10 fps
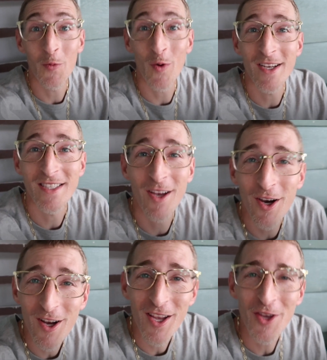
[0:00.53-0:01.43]
What's
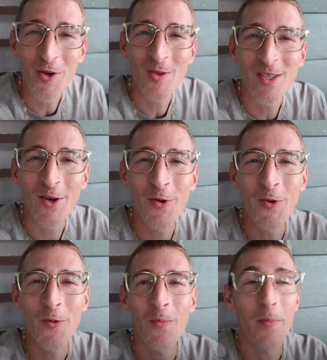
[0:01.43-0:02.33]
good,
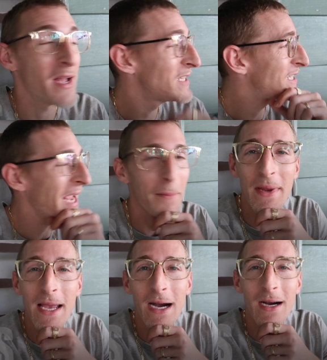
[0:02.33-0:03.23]
YouTube? Check
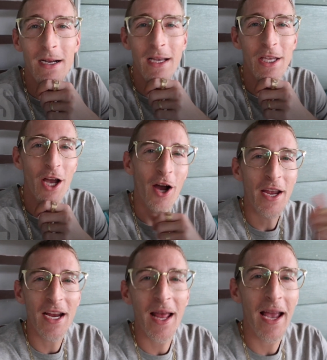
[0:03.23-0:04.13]
me out. Y'all
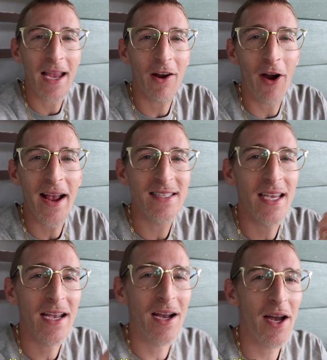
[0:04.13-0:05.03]
hear that grass
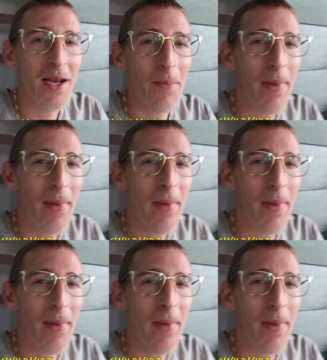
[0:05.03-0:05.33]
getting cut in